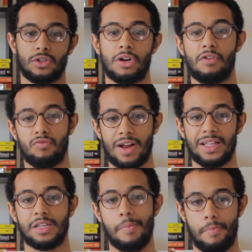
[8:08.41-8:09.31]
So they
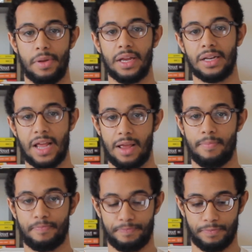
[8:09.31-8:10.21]
rent to big
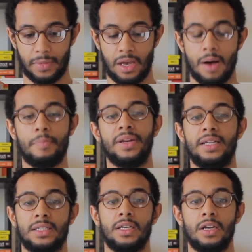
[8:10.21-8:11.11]
name
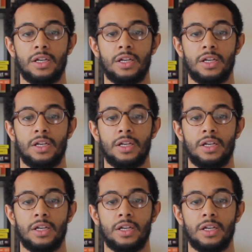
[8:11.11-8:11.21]
companies.